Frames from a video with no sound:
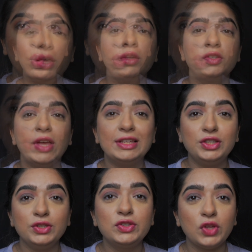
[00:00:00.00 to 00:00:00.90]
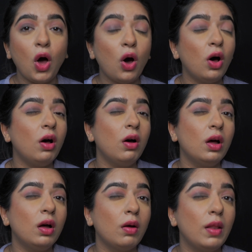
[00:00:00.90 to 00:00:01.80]
So as you saw,
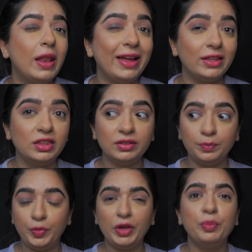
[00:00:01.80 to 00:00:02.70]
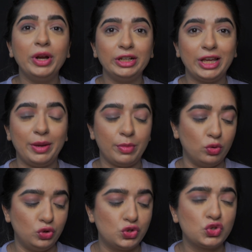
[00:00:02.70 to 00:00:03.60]
like the pigment came
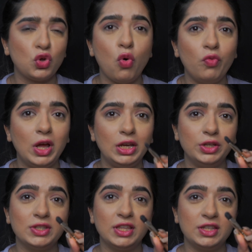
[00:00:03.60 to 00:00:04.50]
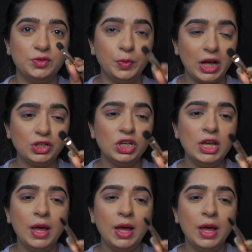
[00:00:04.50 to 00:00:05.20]
out so well using this brush,